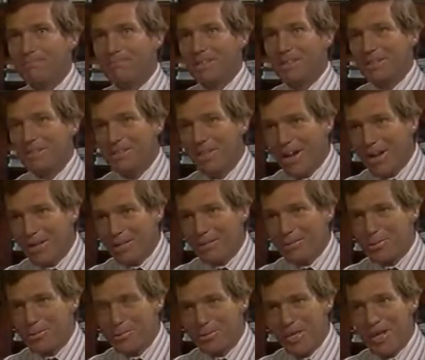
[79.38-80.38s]
did not
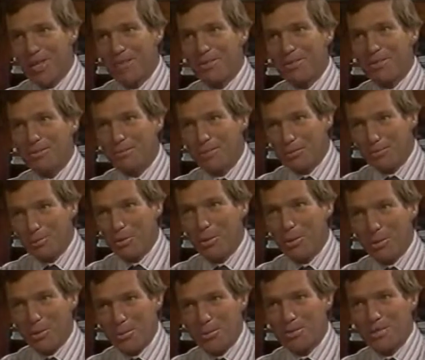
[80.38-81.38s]
understand the
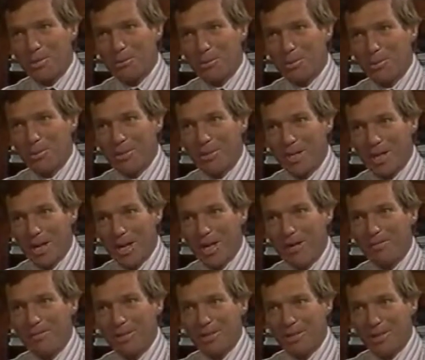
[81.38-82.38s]
difficulties they were going to
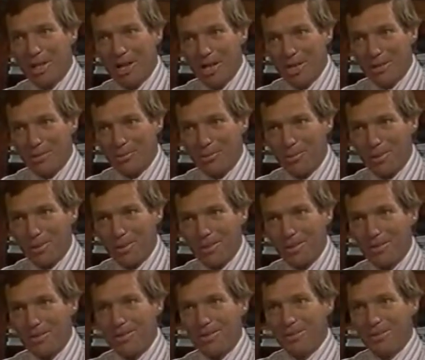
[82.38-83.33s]
have in conquering